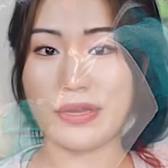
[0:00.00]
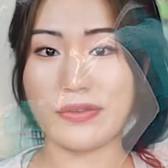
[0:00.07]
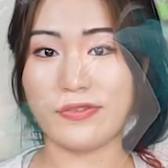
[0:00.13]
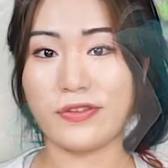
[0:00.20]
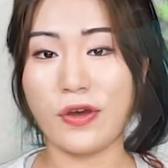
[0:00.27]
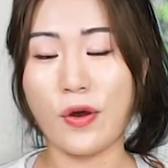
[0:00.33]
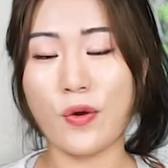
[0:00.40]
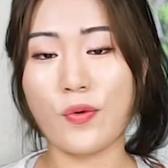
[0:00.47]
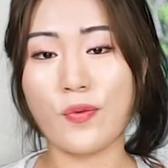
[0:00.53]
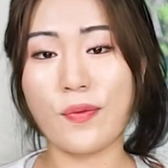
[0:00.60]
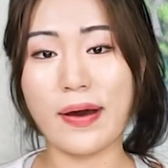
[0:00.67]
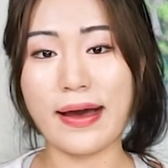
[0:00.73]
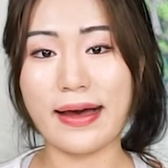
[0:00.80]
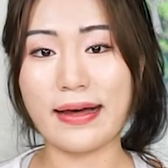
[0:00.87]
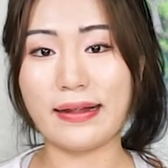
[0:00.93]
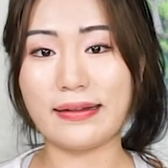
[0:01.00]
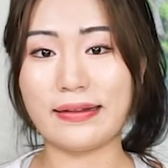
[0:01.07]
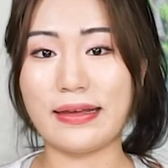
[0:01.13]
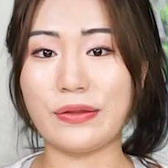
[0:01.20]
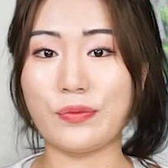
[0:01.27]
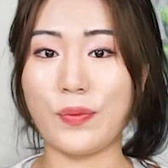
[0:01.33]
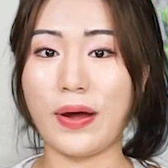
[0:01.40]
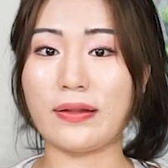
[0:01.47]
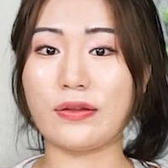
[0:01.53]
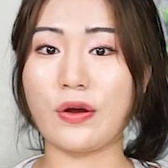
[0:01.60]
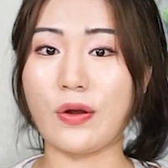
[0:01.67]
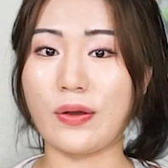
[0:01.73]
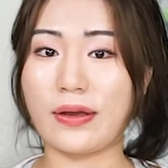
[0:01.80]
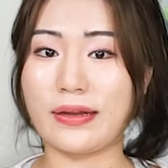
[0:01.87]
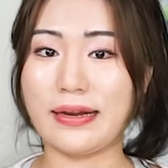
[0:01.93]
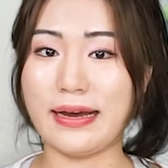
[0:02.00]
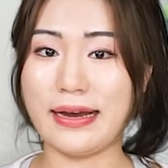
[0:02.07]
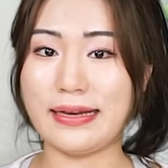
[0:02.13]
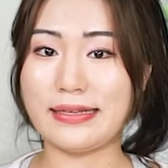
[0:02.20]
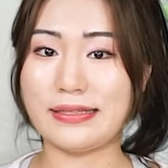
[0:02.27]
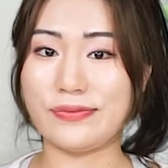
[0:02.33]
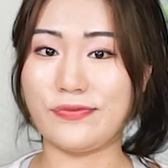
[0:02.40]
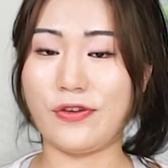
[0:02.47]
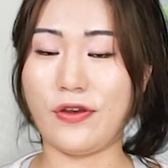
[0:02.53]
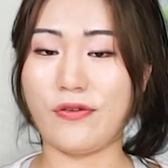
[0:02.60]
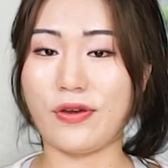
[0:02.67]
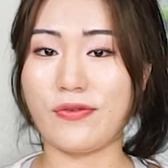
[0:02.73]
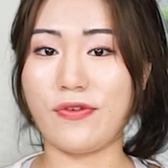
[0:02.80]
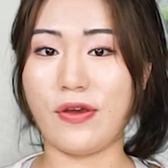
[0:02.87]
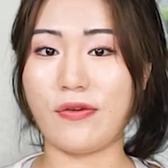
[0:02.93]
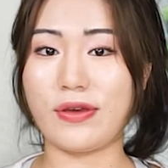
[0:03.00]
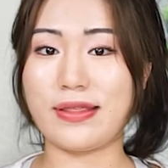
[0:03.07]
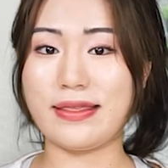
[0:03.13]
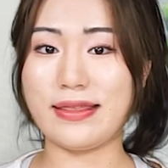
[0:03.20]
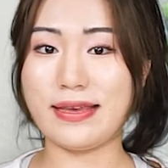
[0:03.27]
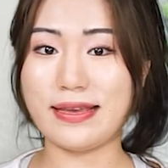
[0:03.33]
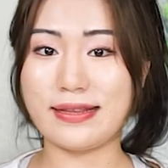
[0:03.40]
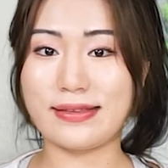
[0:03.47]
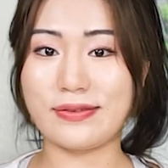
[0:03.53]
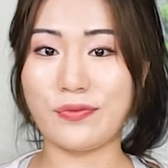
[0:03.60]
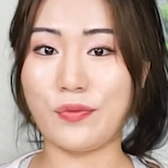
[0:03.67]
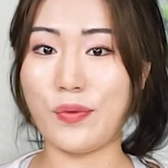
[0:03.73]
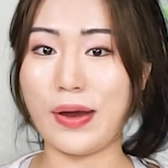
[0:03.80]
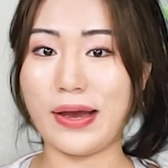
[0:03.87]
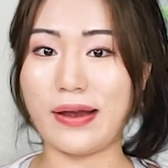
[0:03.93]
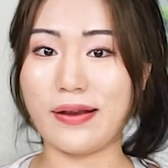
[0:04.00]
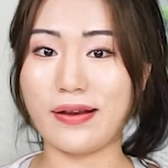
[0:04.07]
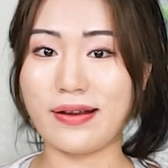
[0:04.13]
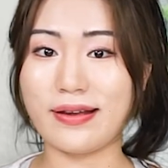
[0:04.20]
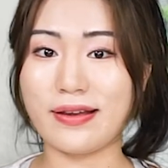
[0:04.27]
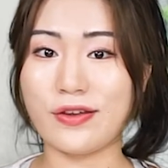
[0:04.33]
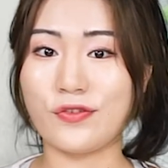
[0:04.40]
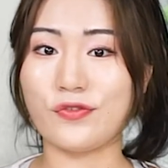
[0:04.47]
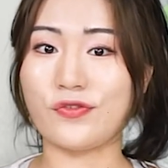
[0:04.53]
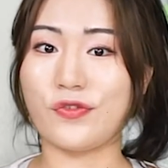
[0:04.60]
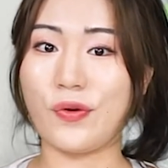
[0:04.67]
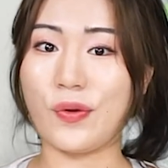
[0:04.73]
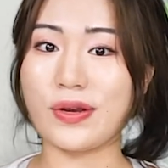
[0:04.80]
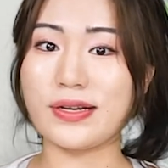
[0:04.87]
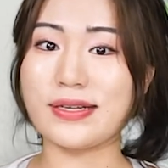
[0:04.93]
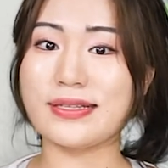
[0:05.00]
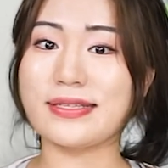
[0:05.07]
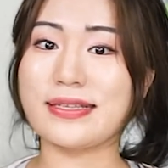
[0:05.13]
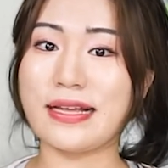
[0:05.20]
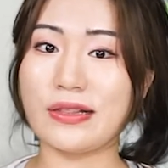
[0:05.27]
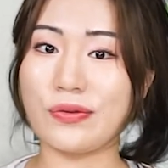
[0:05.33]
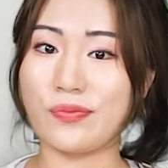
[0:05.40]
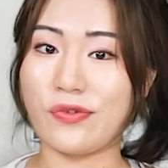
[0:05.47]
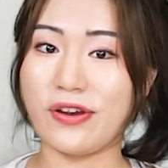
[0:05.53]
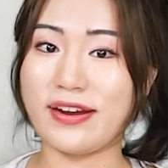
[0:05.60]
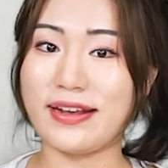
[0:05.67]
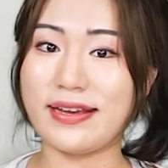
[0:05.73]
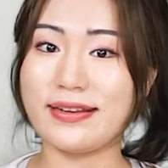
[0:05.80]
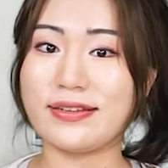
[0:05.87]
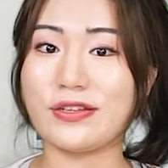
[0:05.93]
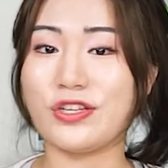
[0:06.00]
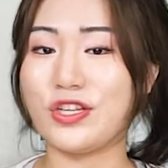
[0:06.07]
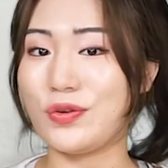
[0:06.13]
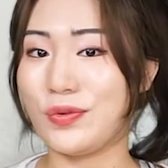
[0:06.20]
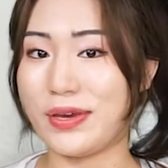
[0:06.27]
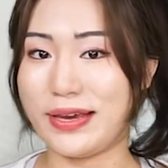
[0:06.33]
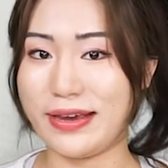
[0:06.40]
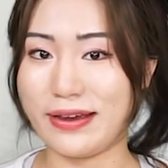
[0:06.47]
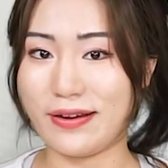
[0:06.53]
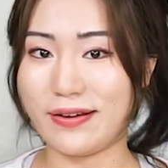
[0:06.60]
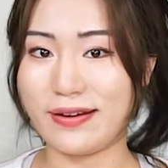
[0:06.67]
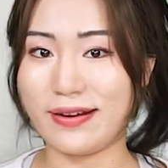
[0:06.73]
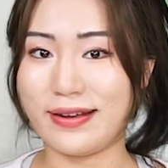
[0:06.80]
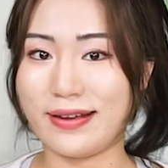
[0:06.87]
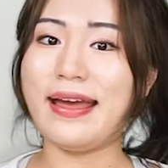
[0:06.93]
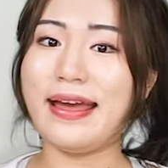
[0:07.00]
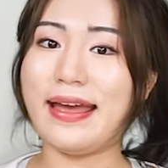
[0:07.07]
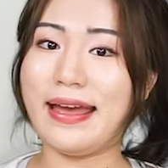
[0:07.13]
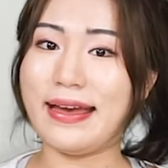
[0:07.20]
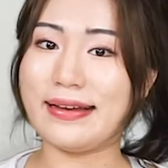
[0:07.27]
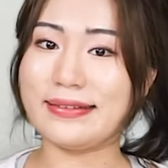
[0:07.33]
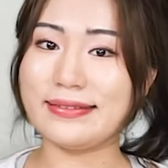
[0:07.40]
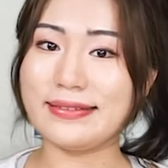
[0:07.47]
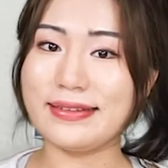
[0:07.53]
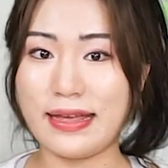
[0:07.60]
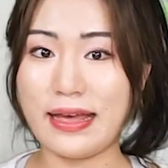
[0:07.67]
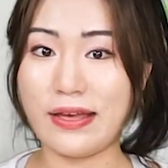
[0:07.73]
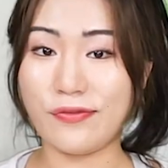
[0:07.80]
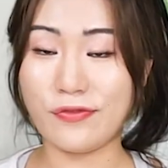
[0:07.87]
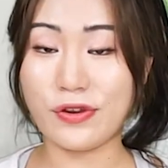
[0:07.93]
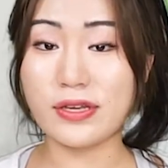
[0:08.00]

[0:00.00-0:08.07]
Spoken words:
it so well and well organized, very, very neat wear for celebrating the new year. And every